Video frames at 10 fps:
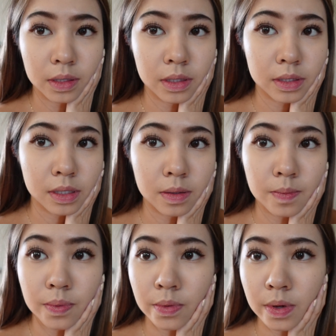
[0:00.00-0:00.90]
looking
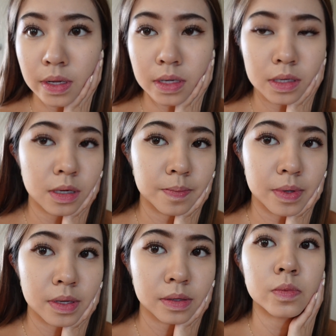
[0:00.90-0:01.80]
pretty good,
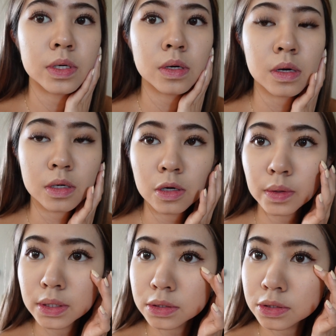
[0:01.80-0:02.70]
but we are
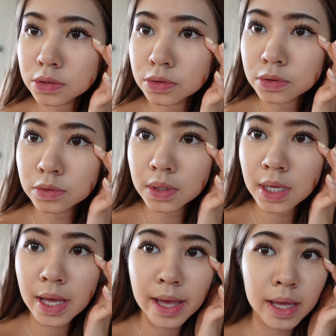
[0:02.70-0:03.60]
going to
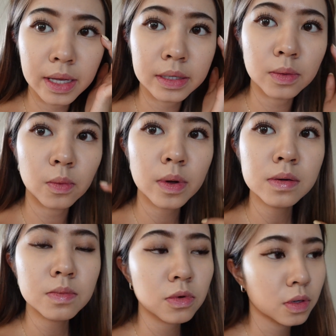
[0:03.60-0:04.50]
add
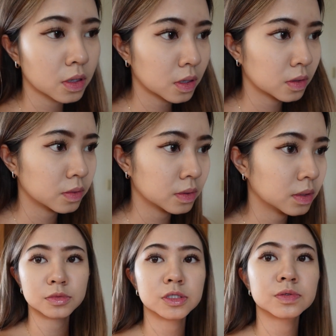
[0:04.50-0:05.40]
one more coat
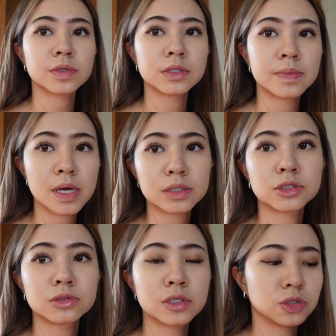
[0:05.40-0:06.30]
just for some
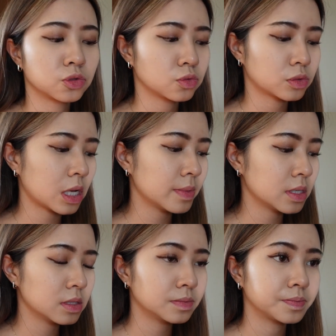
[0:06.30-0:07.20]
extra
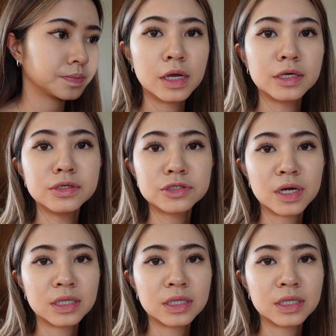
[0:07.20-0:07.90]
drama. I do try and